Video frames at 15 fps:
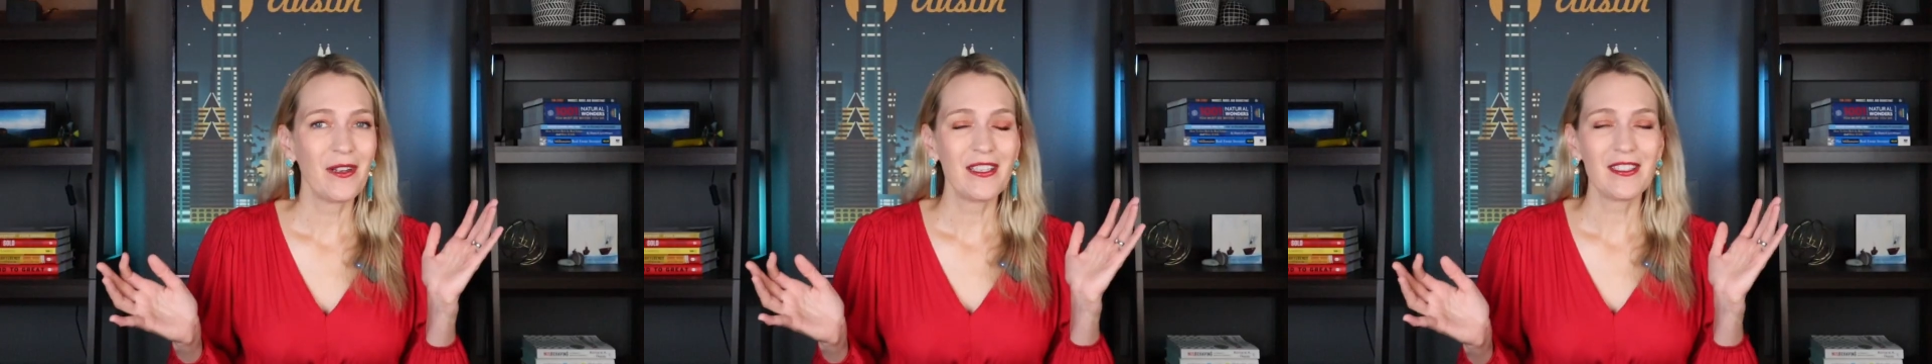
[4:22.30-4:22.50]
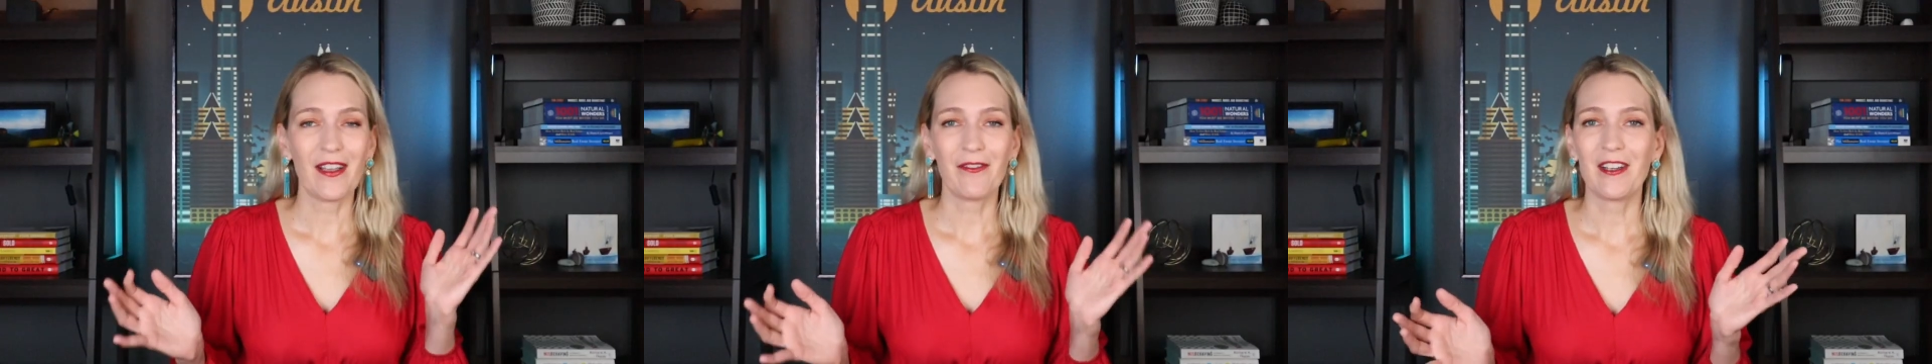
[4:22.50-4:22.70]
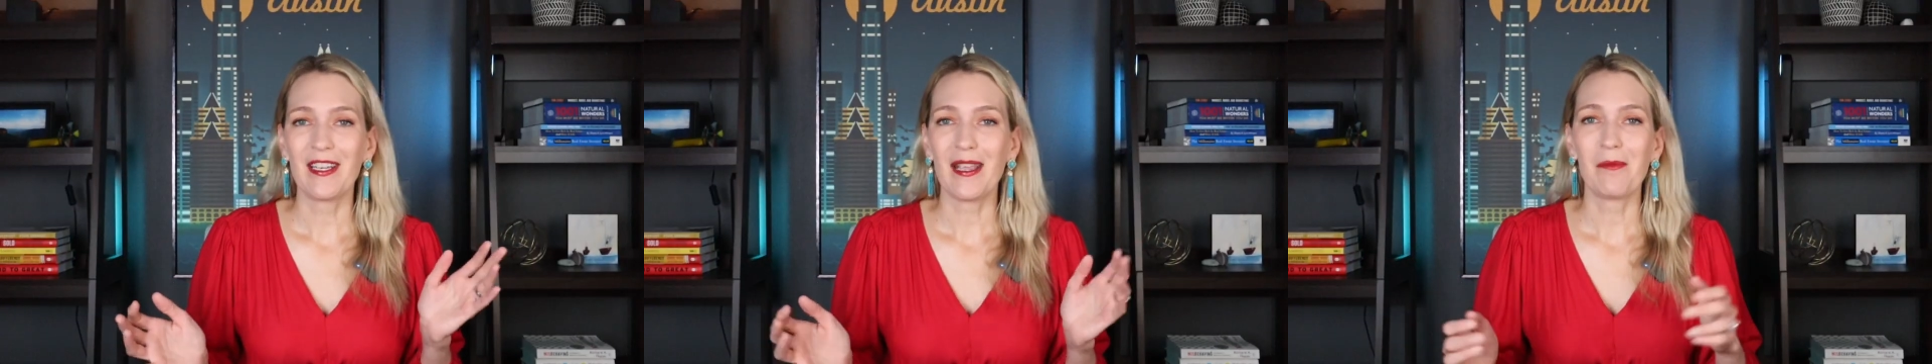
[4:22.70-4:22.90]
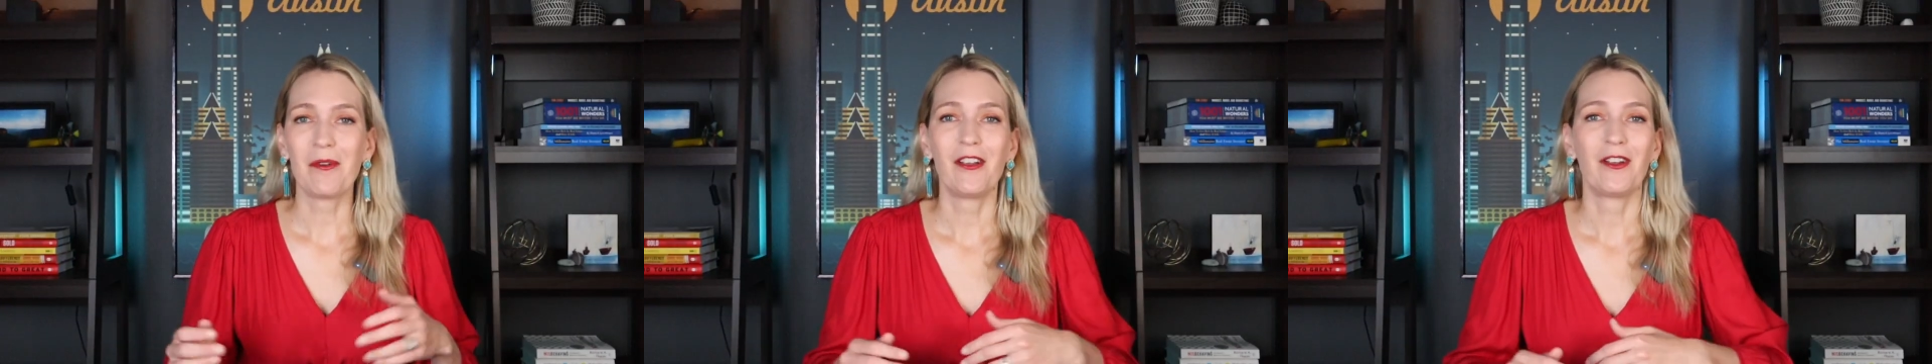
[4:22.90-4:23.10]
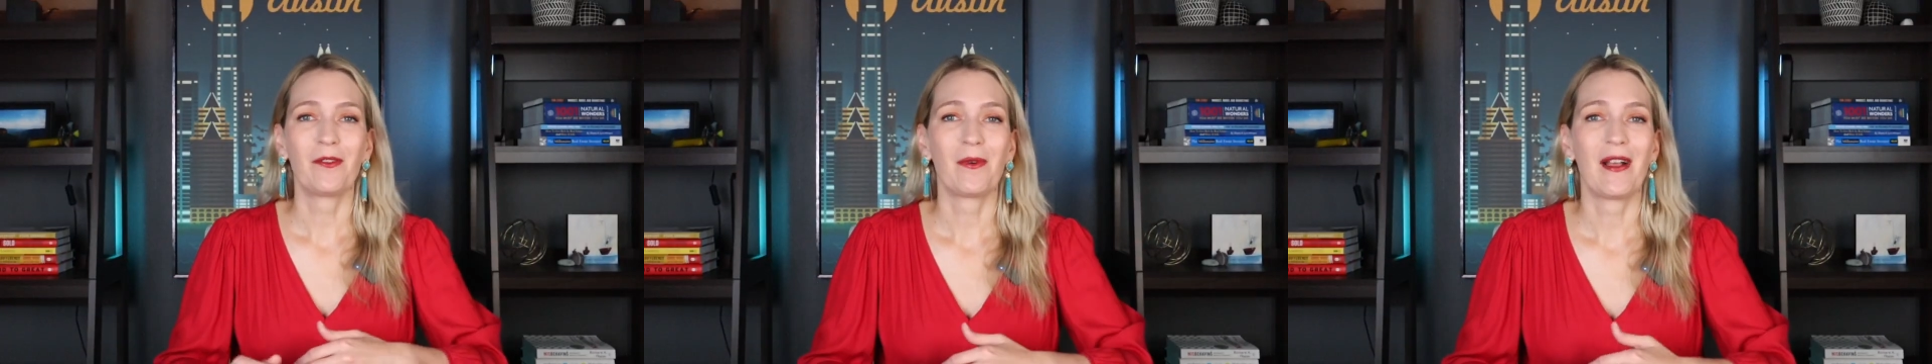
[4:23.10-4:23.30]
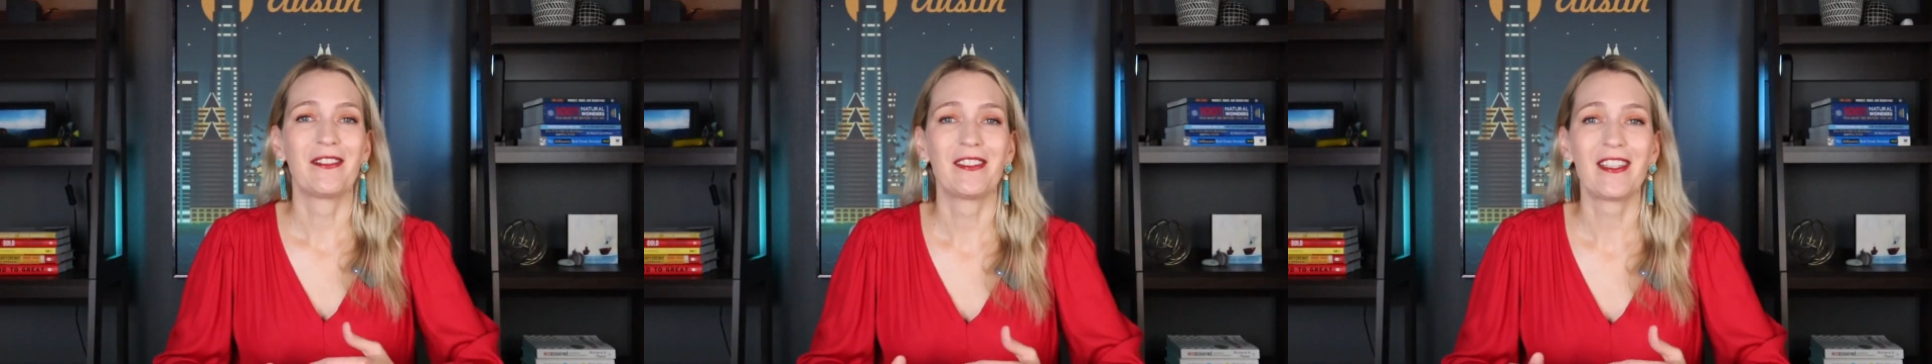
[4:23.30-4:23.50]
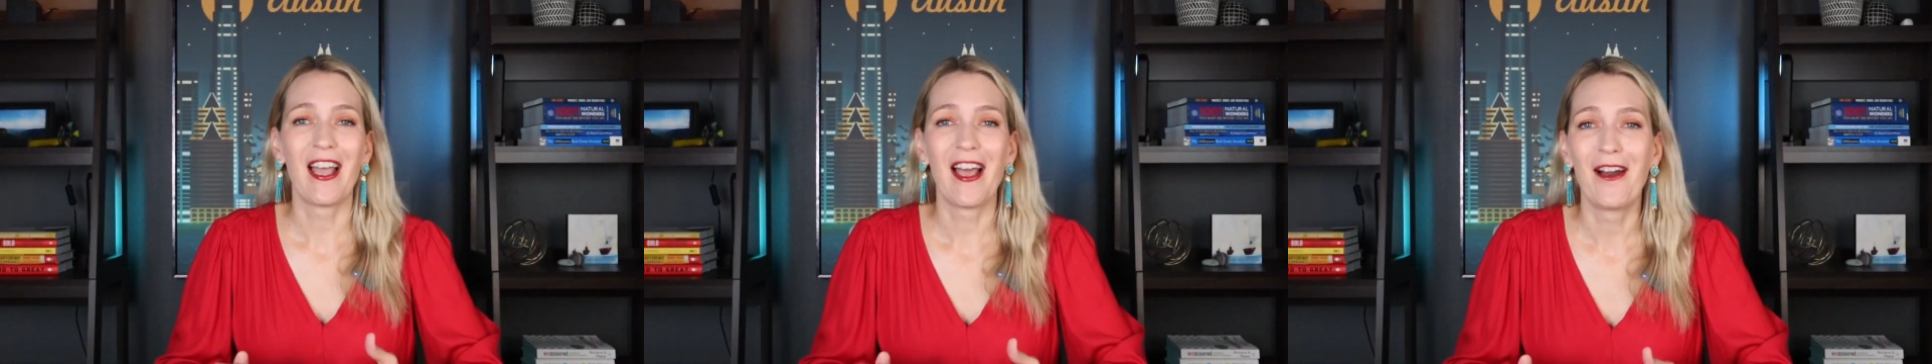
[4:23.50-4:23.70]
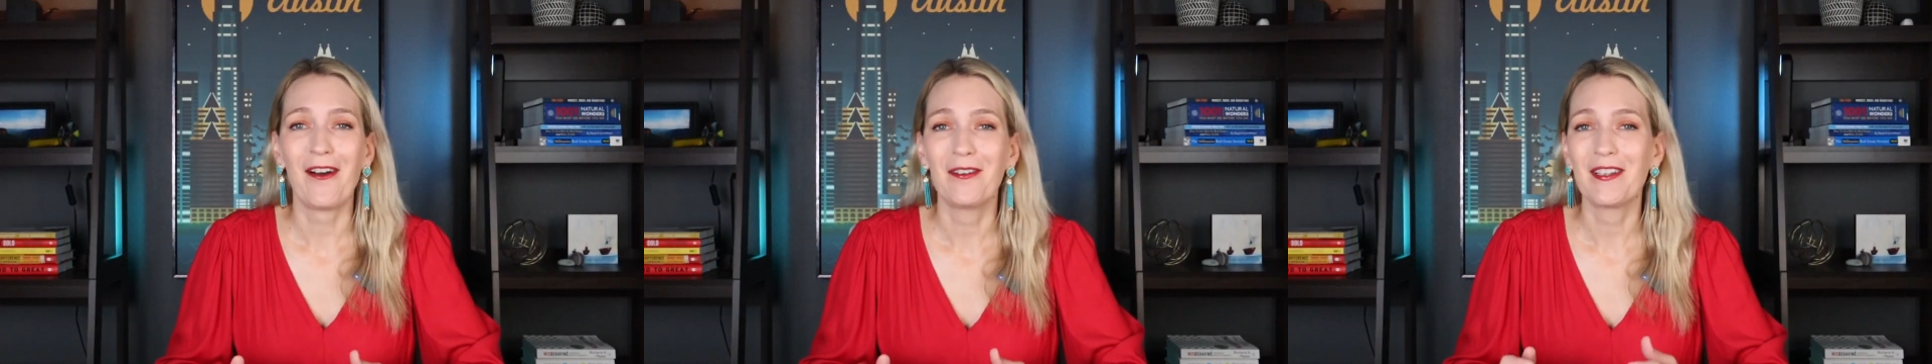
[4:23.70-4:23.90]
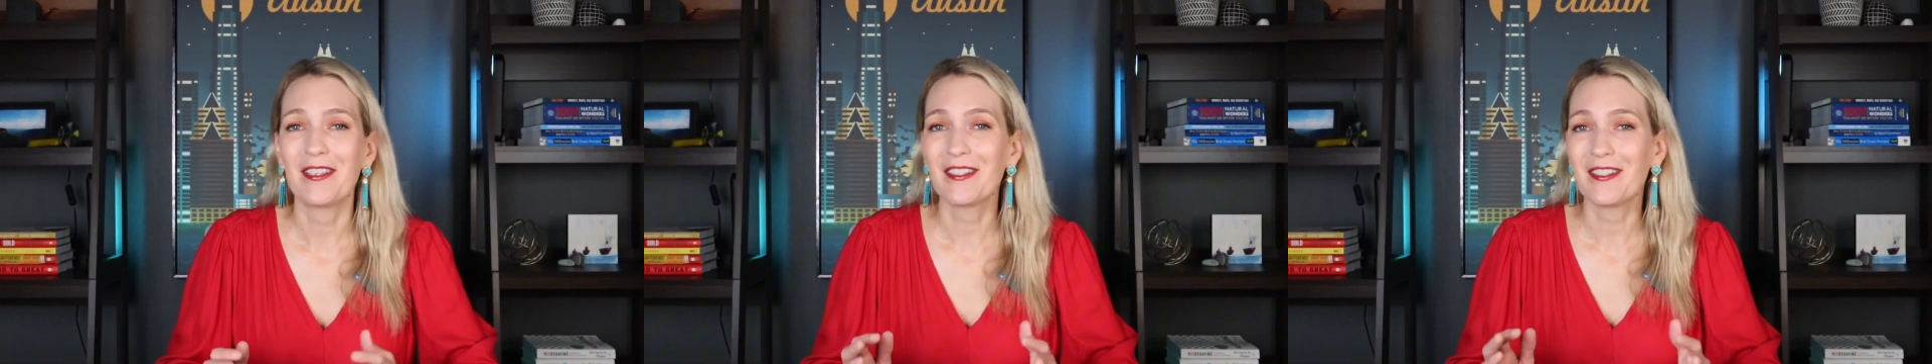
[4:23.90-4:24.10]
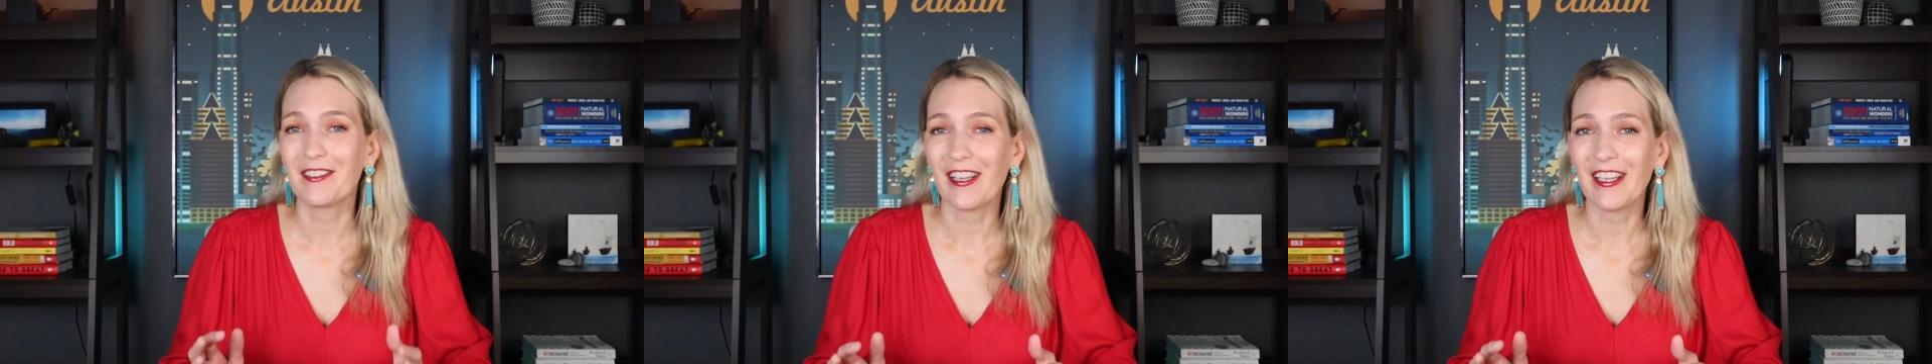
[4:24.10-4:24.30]
always, every neighborhood around town
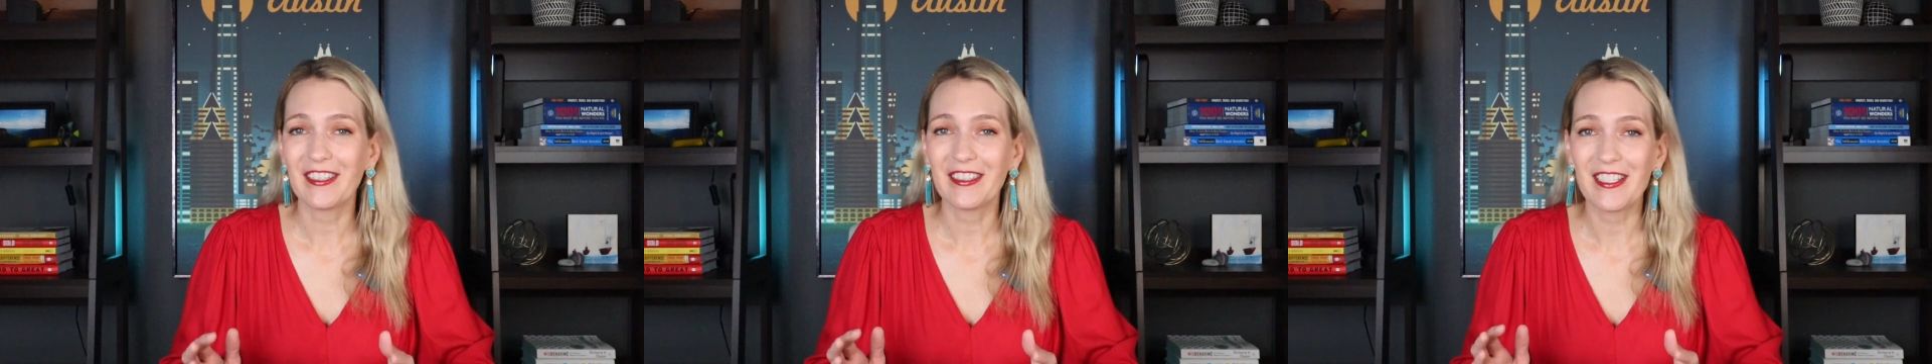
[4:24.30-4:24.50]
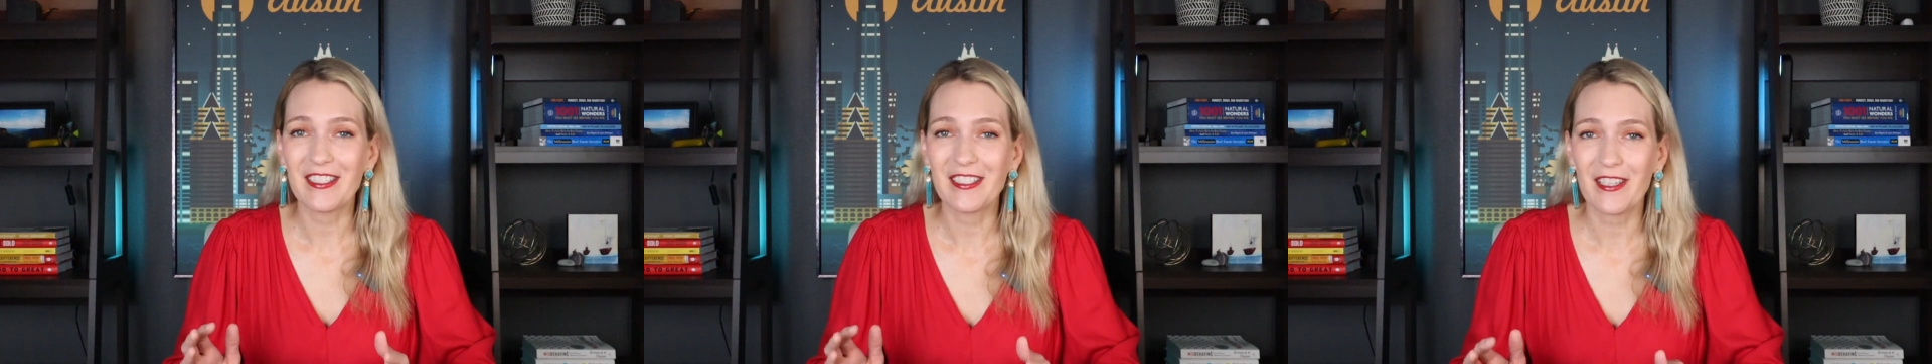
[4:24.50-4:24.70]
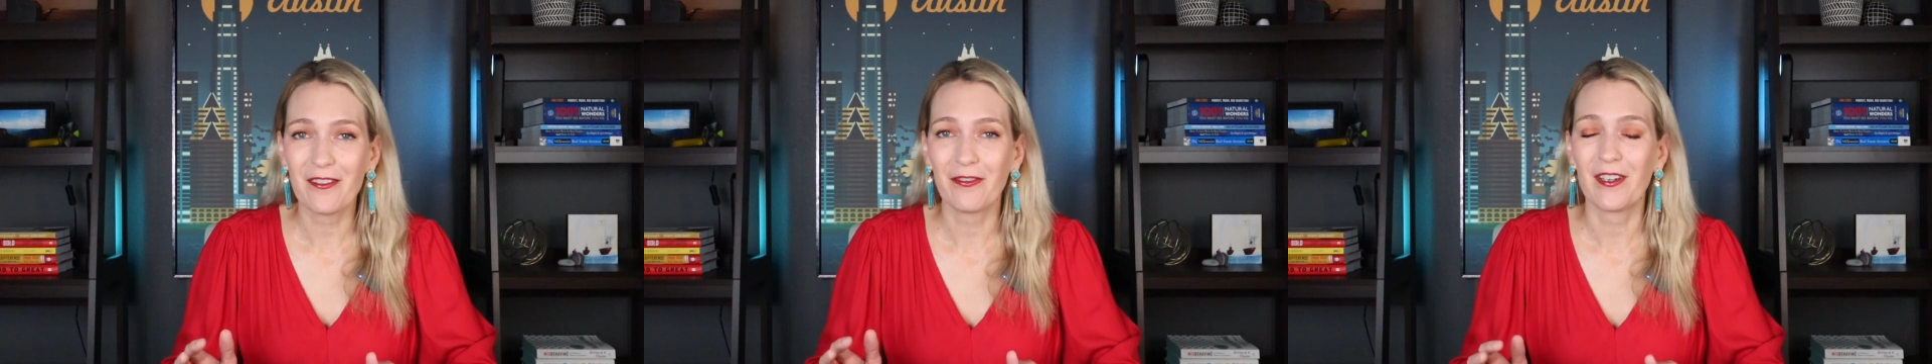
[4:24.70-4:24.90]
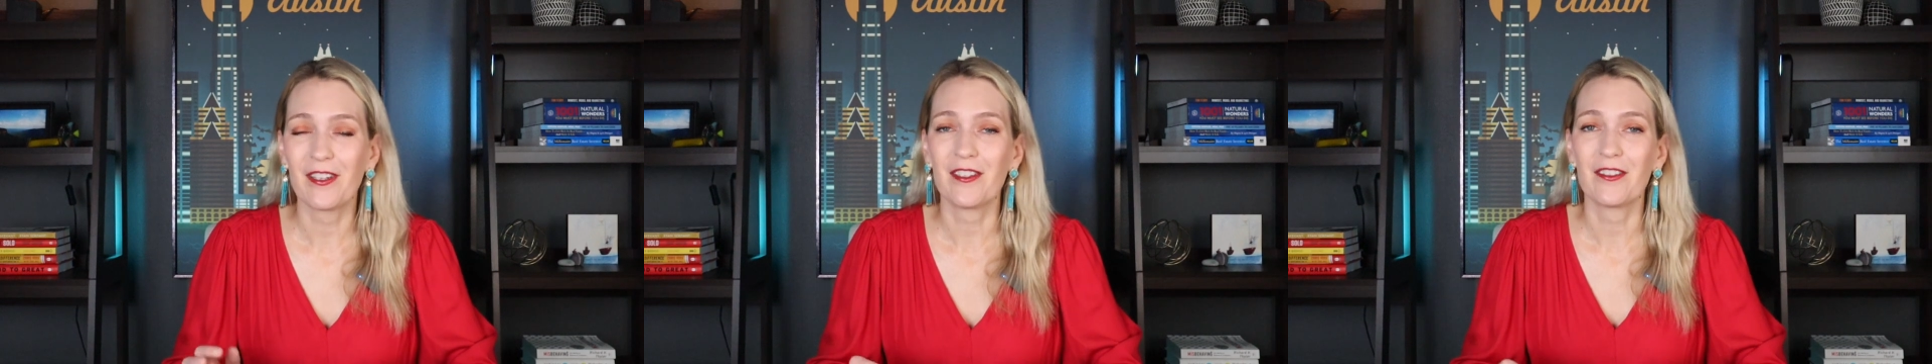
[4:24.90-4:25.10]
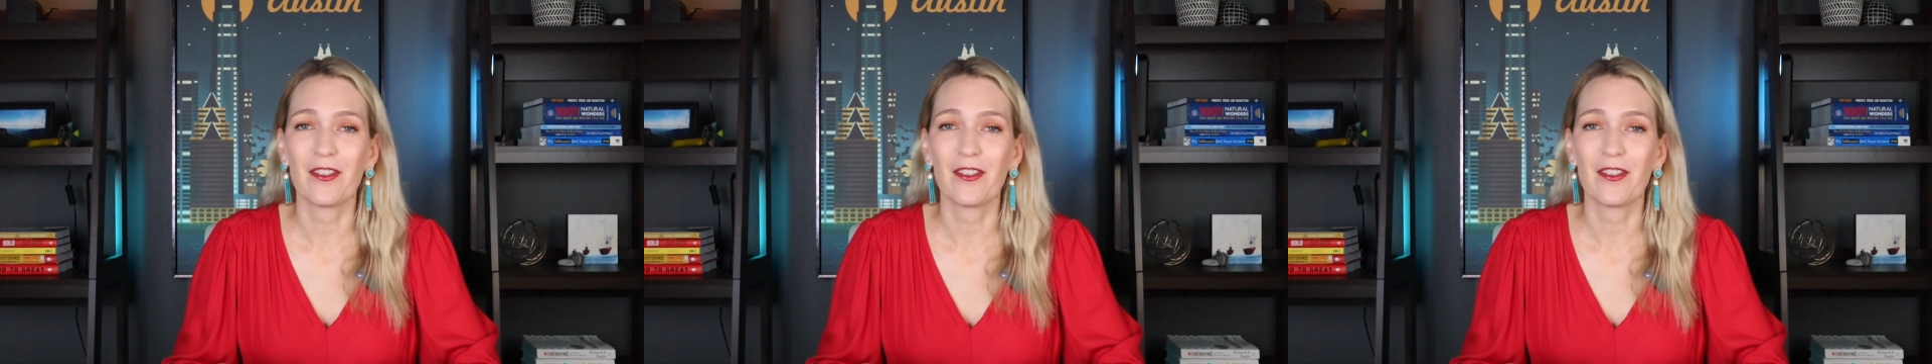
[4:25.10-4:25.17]
is slightly different,